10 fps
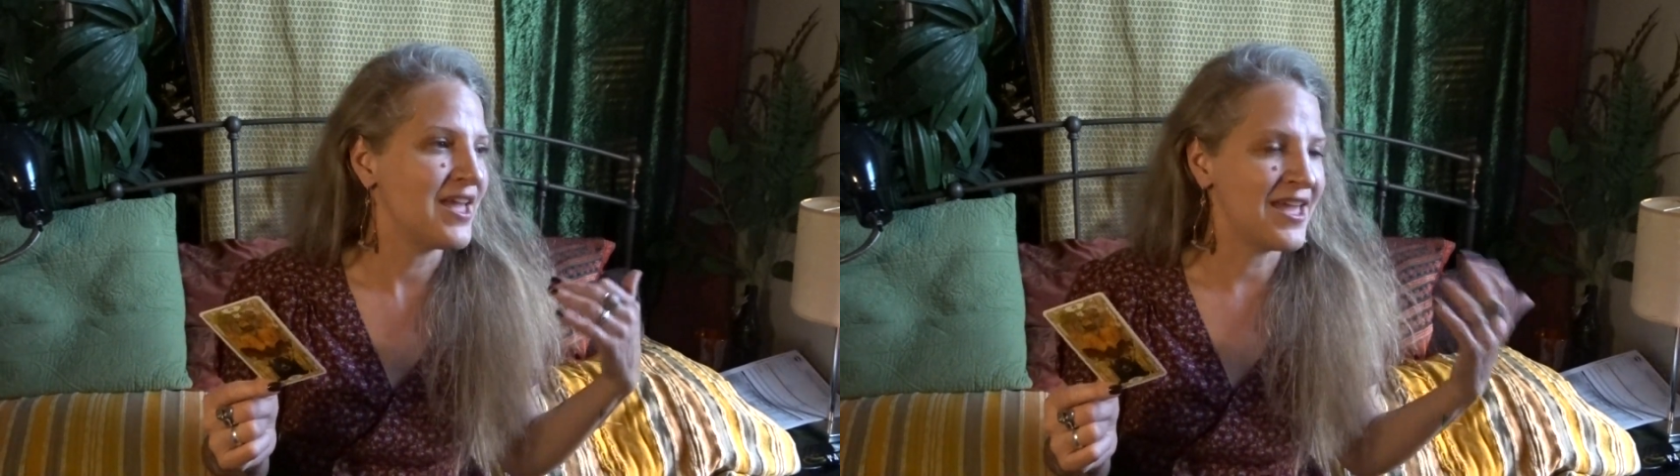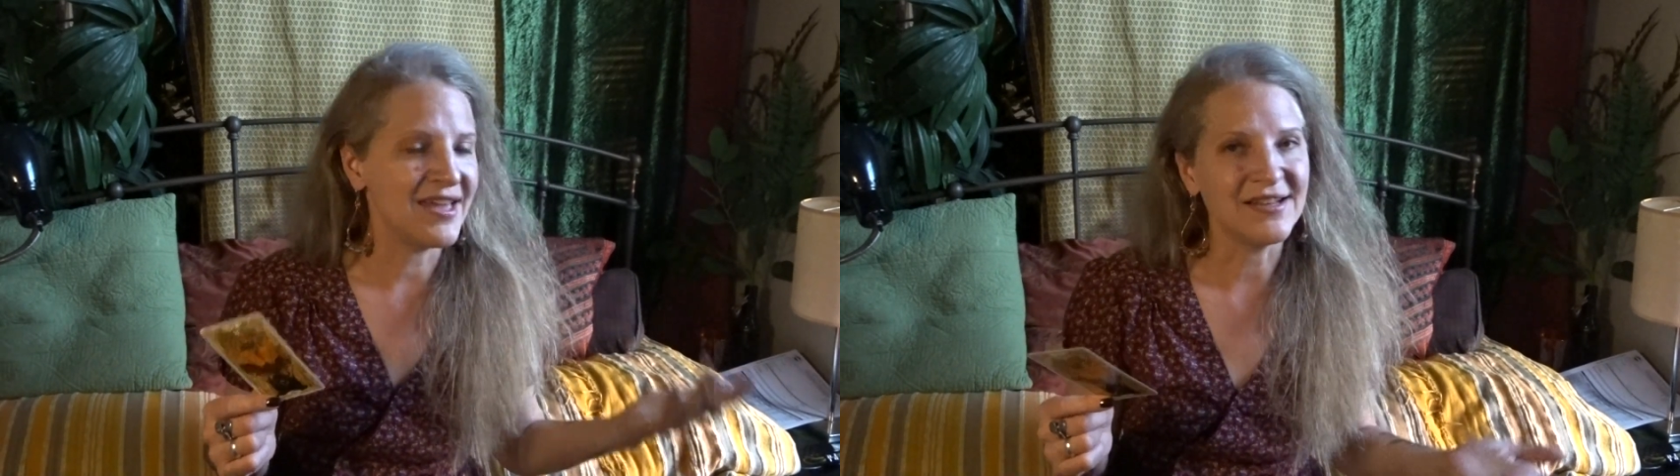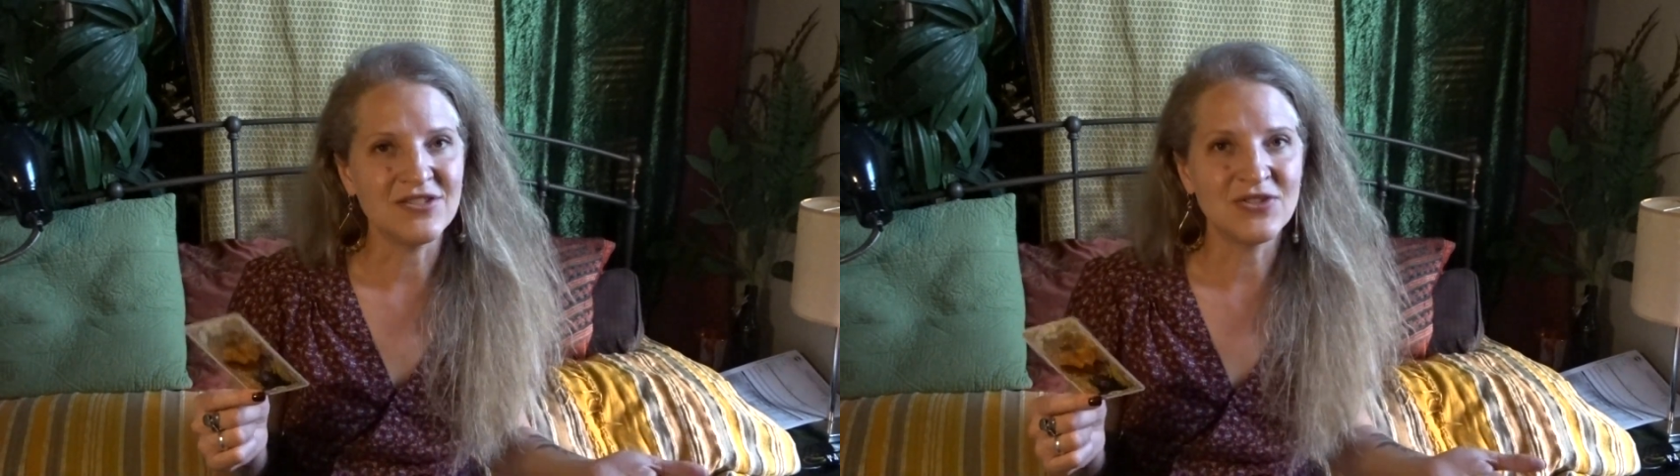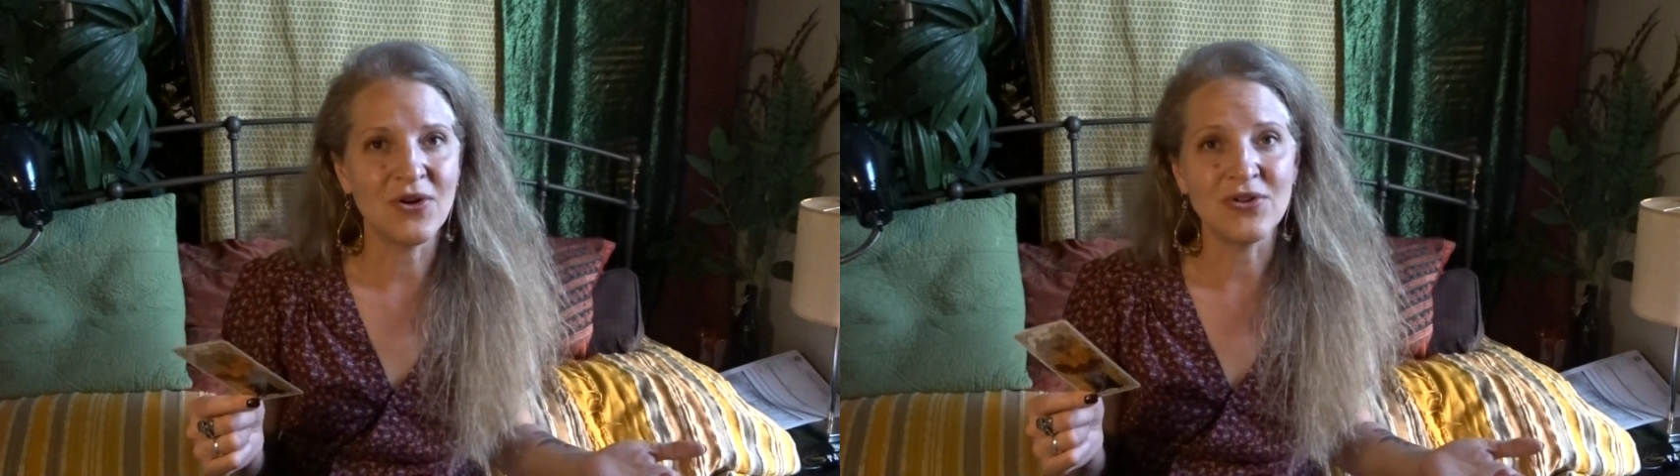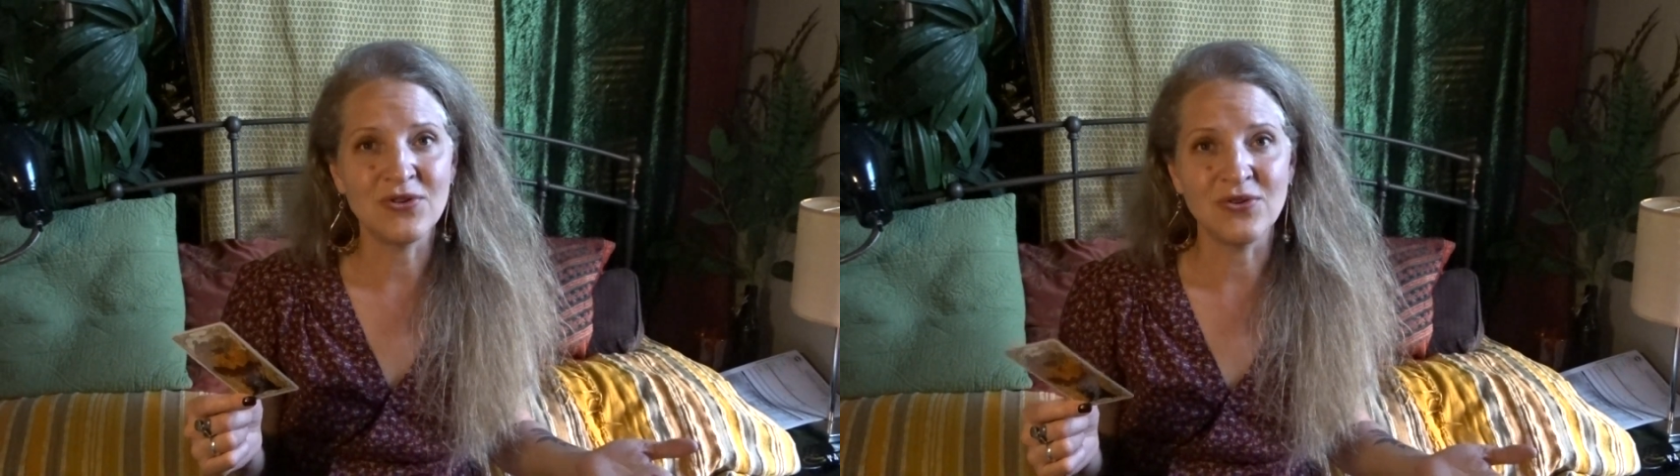and
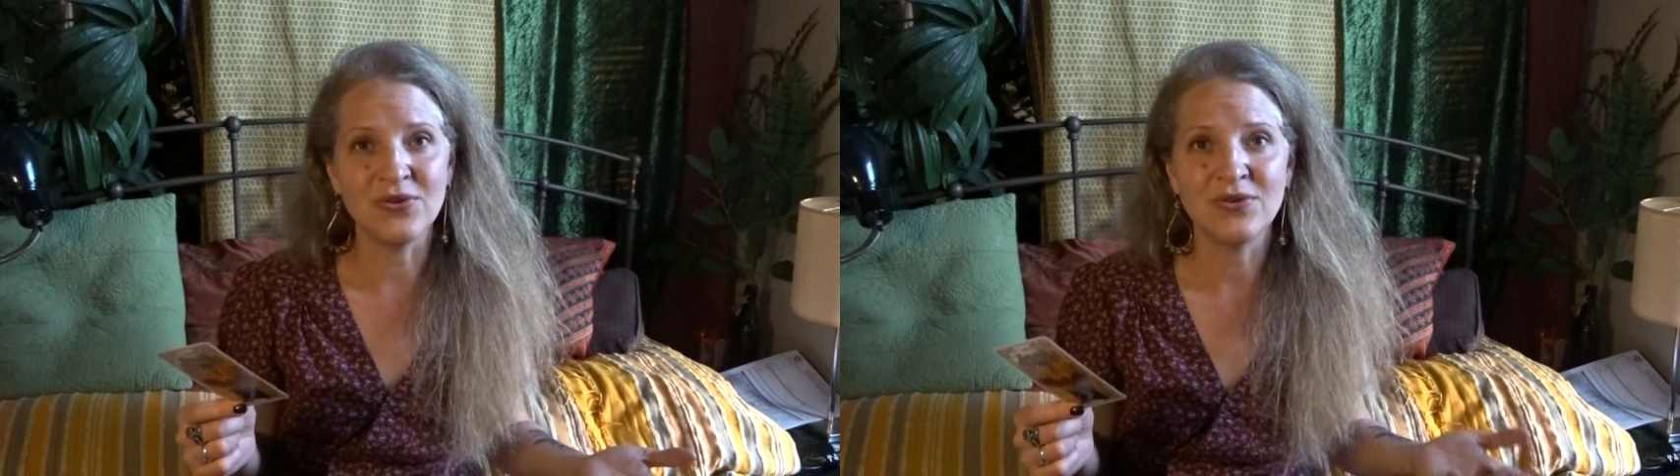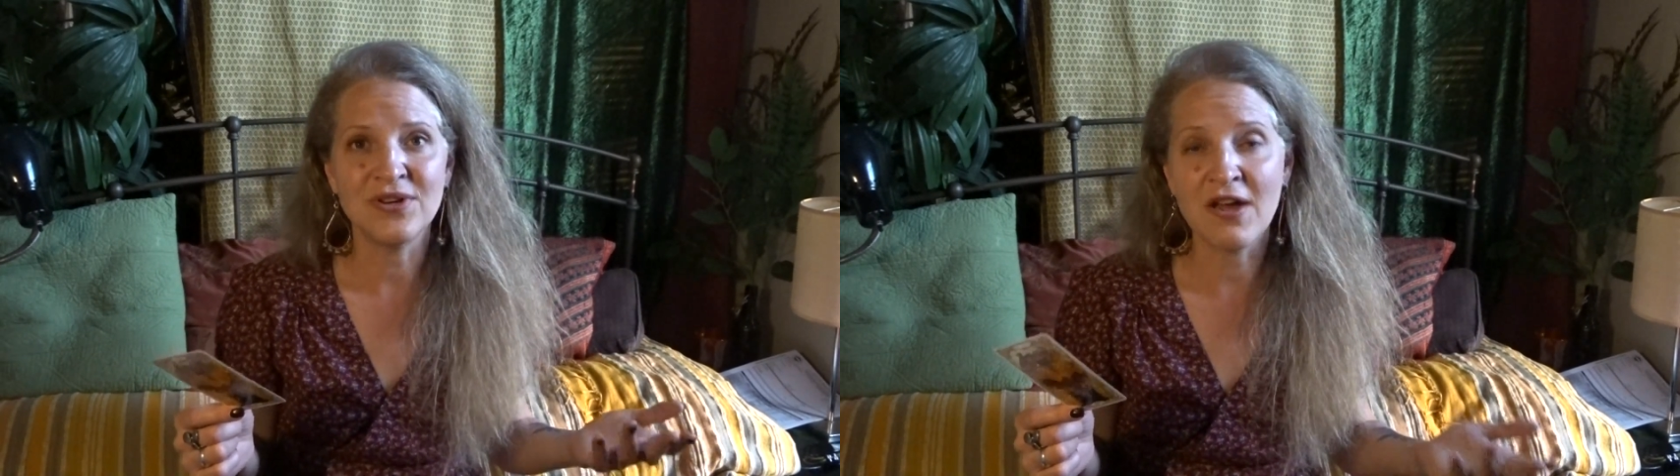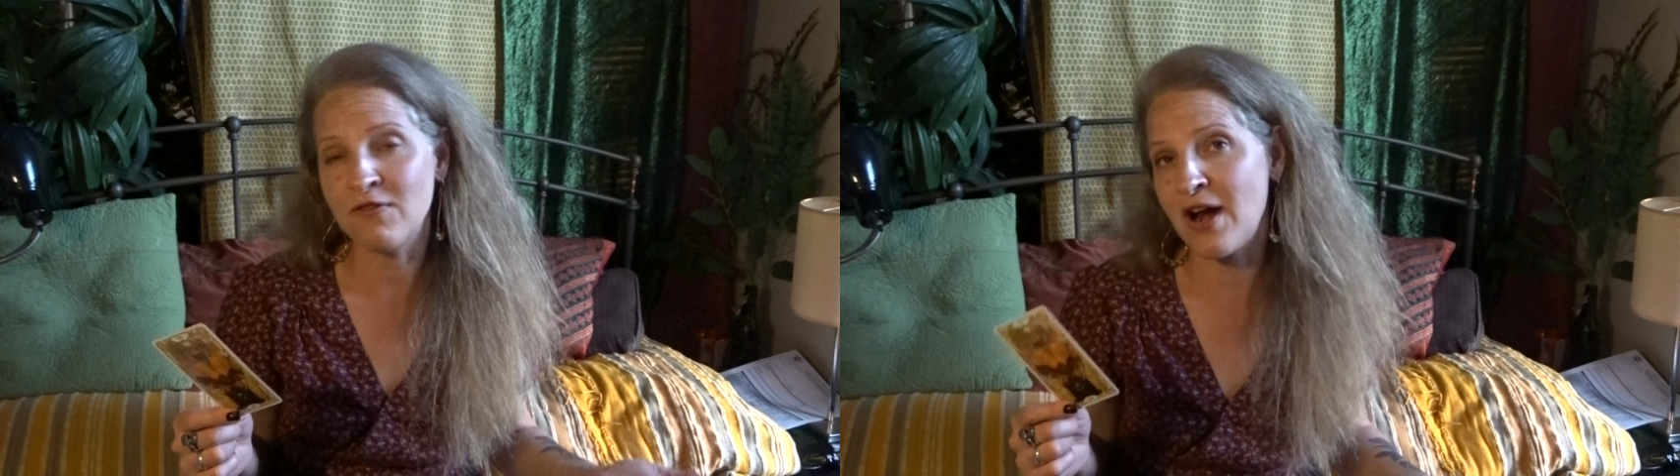so you never